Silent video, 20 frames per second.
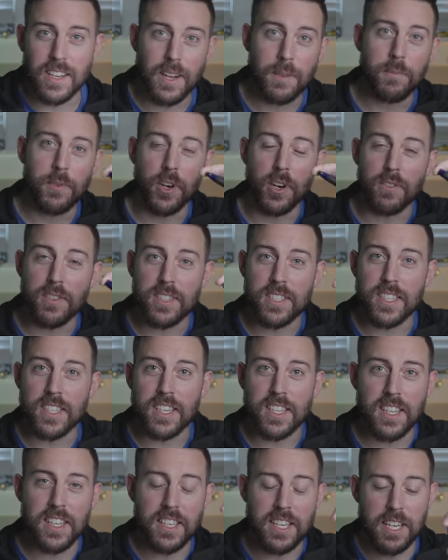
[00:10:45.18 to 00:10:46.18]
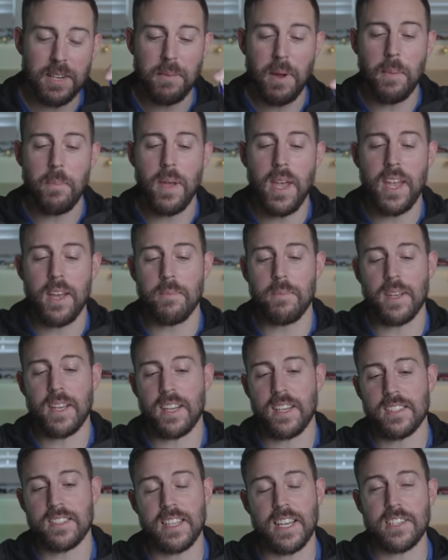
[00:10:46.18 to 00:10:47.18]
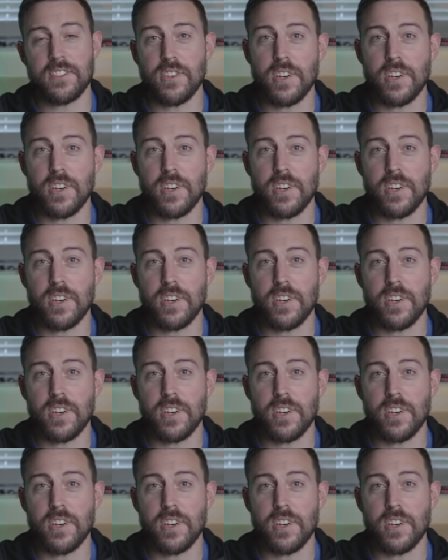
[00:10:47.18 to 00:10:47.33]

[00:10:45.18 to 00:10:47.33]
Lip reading: I'm nervously clicking my pen because that